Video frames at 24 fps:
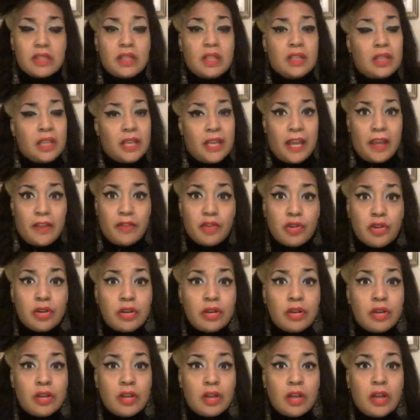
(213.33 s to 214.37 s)
thing together,
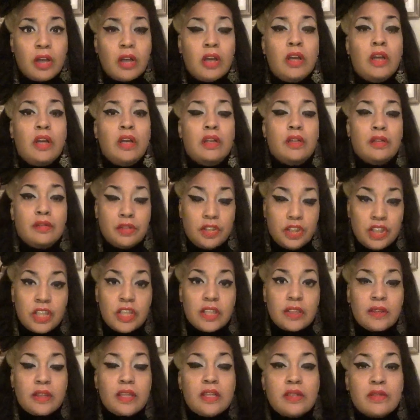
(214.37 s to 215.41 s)
you
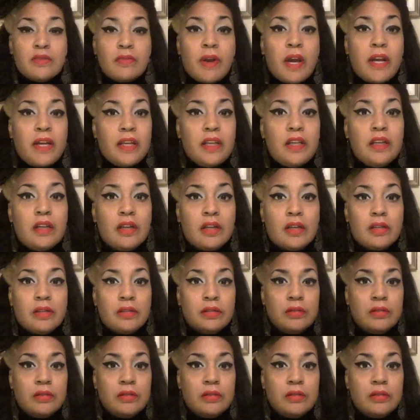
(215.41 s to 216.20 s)
get this right here.